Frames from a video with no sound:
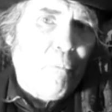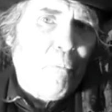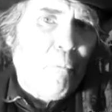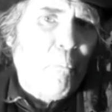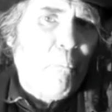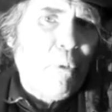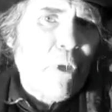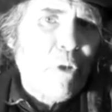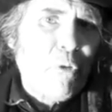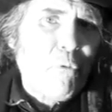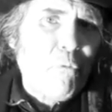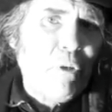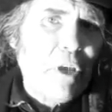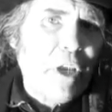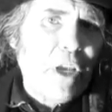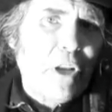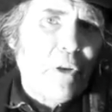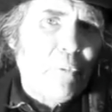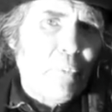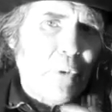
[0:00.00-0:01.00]
we
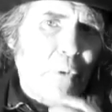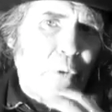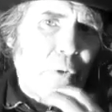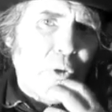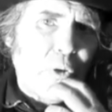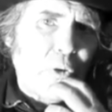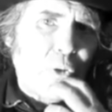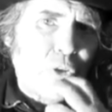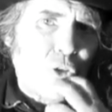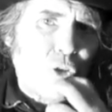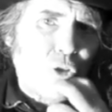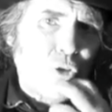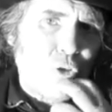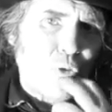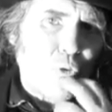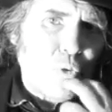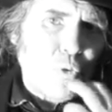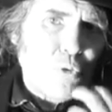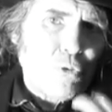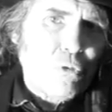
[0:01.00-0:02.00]
agreed we were going to
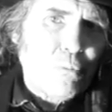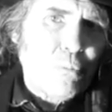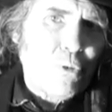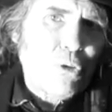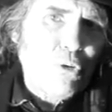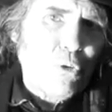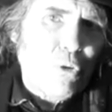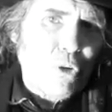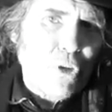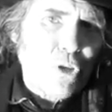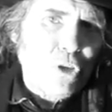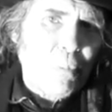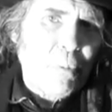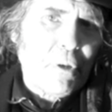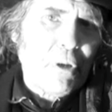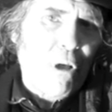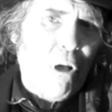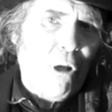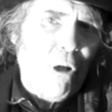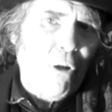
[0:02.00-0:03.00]
choose from the toy shop
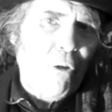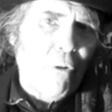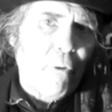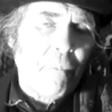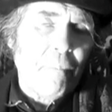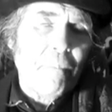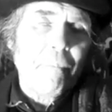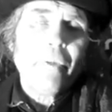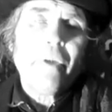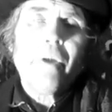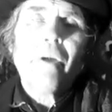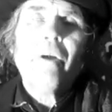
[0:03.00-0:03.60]
at home."